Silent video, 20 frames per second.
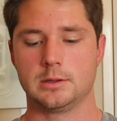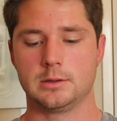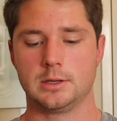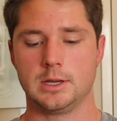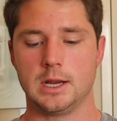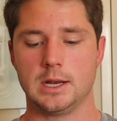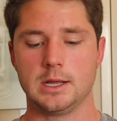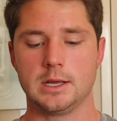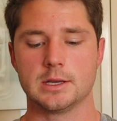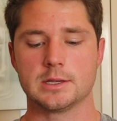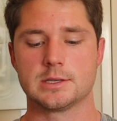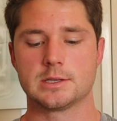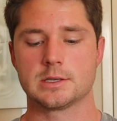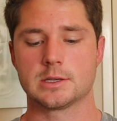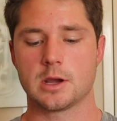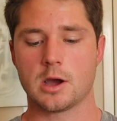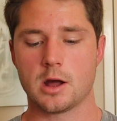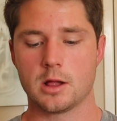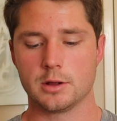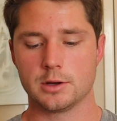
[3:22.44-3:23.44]
getting a
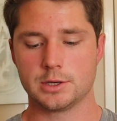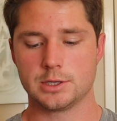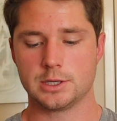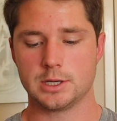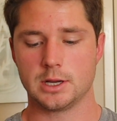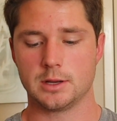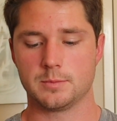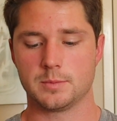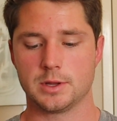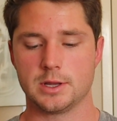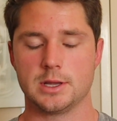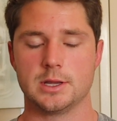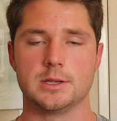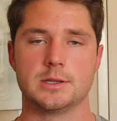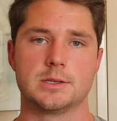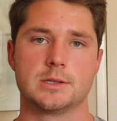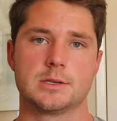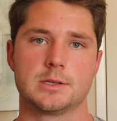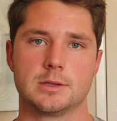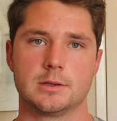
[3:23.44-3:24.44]
scholarship
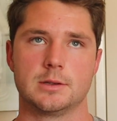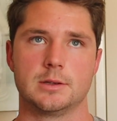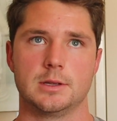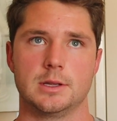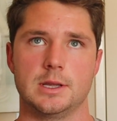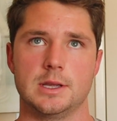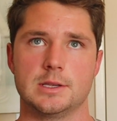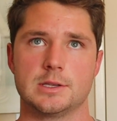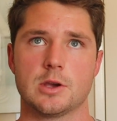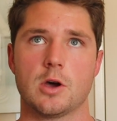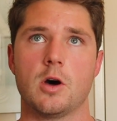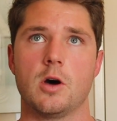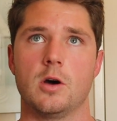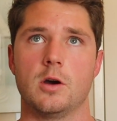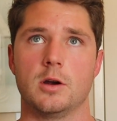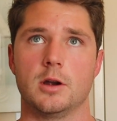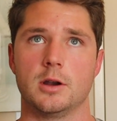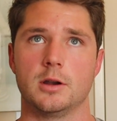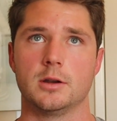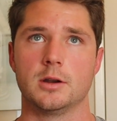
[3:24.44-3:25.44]
is
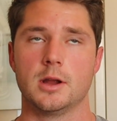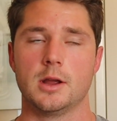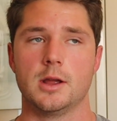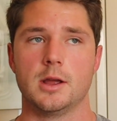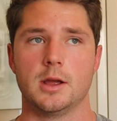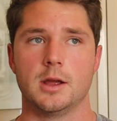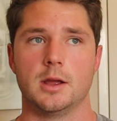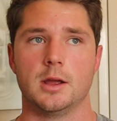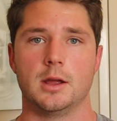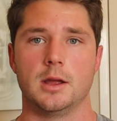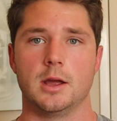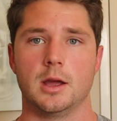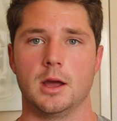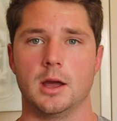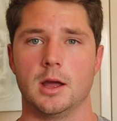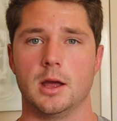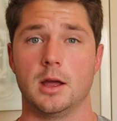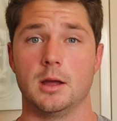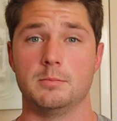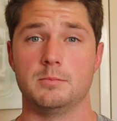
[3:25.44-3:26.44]
hard,
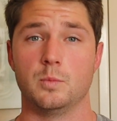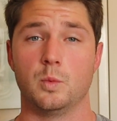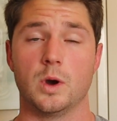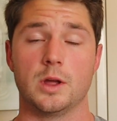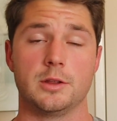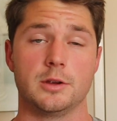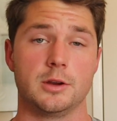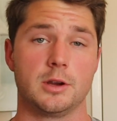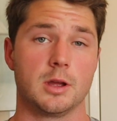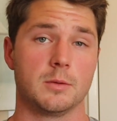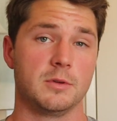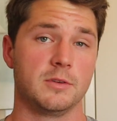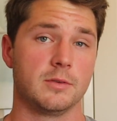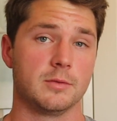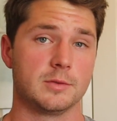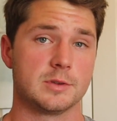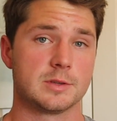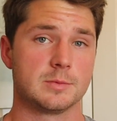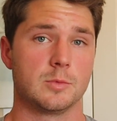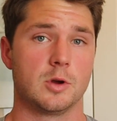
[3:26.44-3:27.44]
whether you're coming
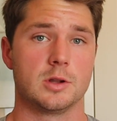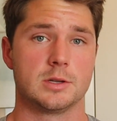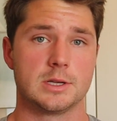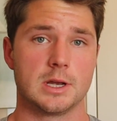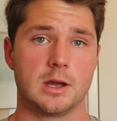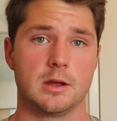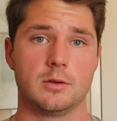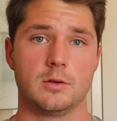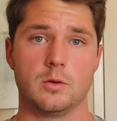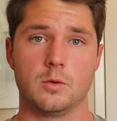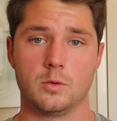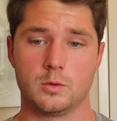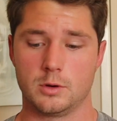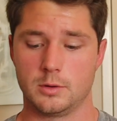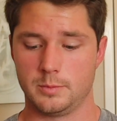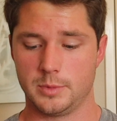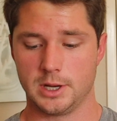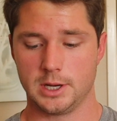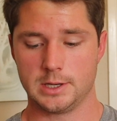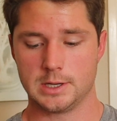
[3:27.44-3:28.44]
from a small town or
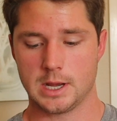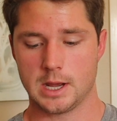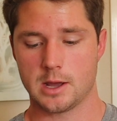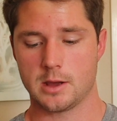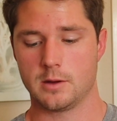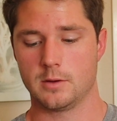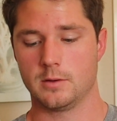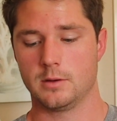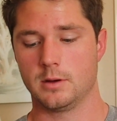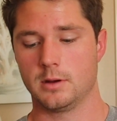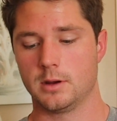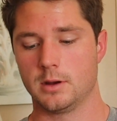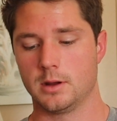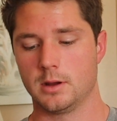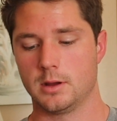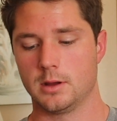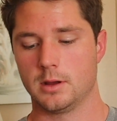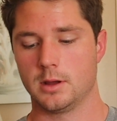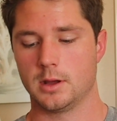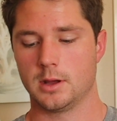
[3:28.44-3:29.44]
a big town.
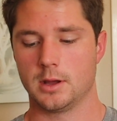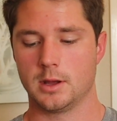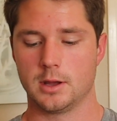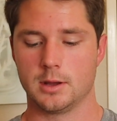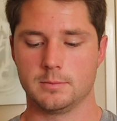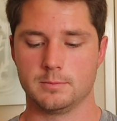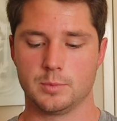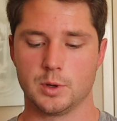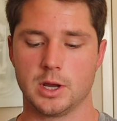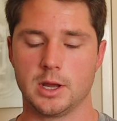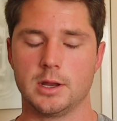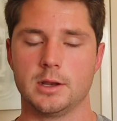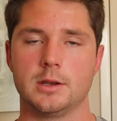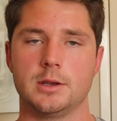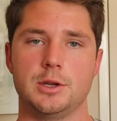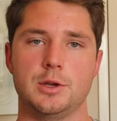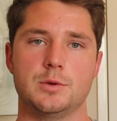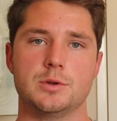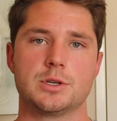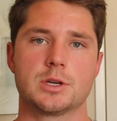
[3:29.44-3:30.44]

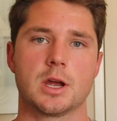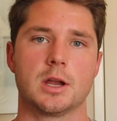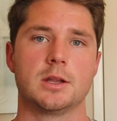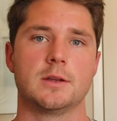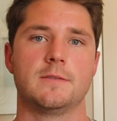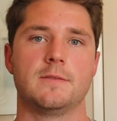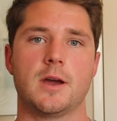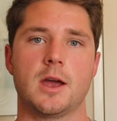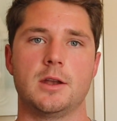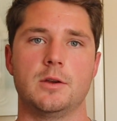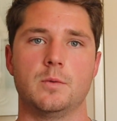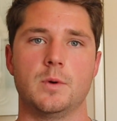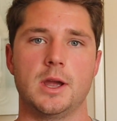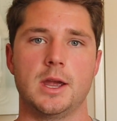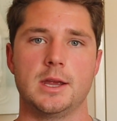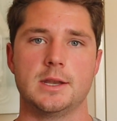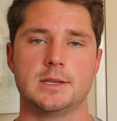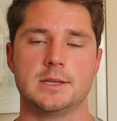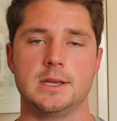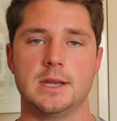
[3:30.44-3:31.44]
But you just got to find a
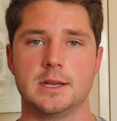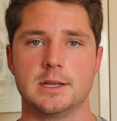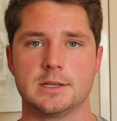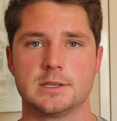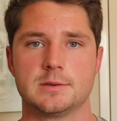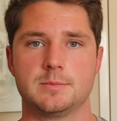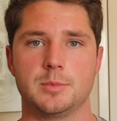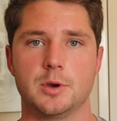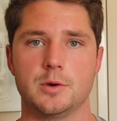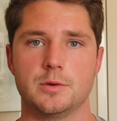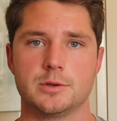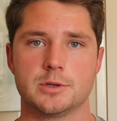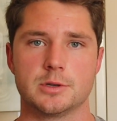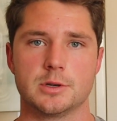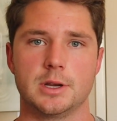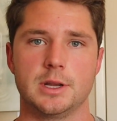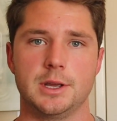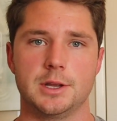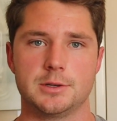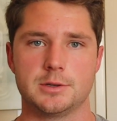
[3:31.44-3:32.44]
way to get
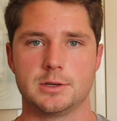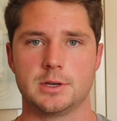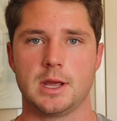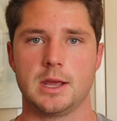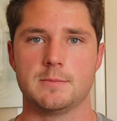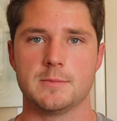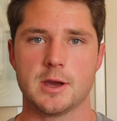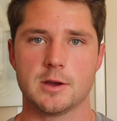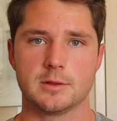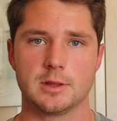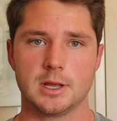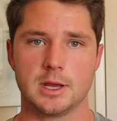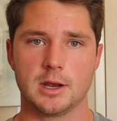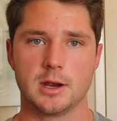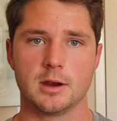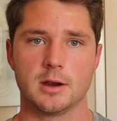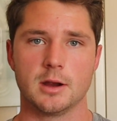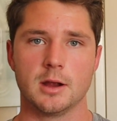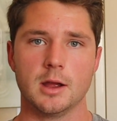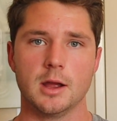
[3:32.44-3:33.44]
exposure and get your name out
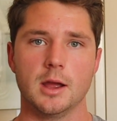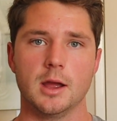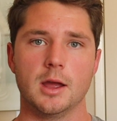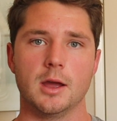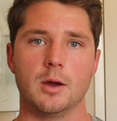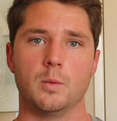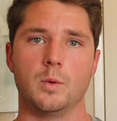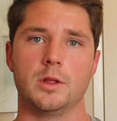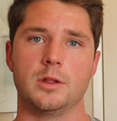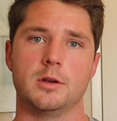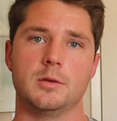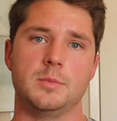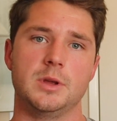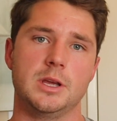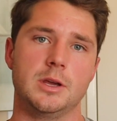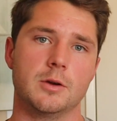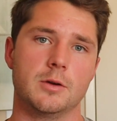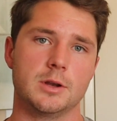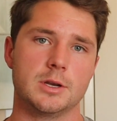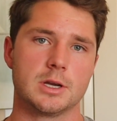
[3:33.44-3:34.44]
there, whether it be
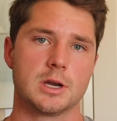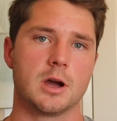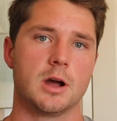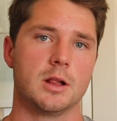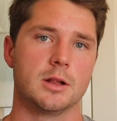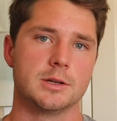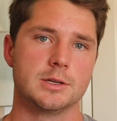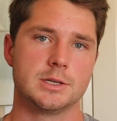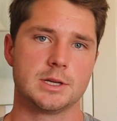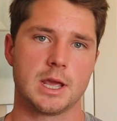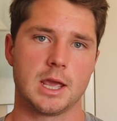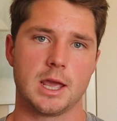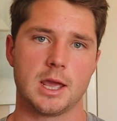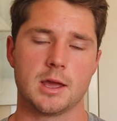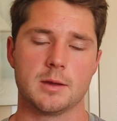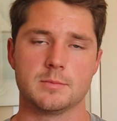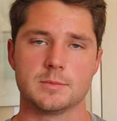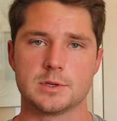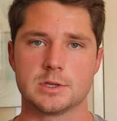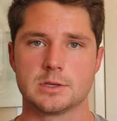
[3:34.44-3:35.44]
going to college
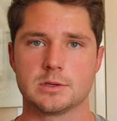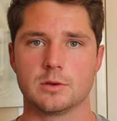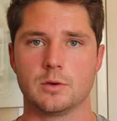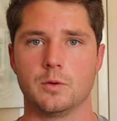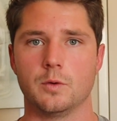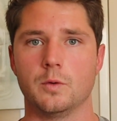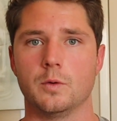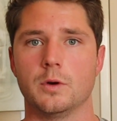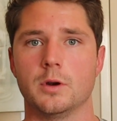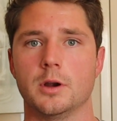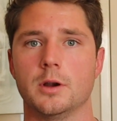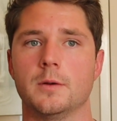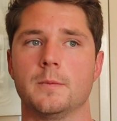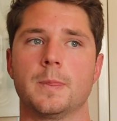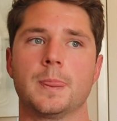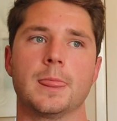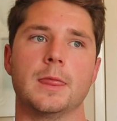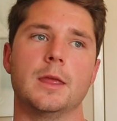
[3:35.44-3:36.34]
camps or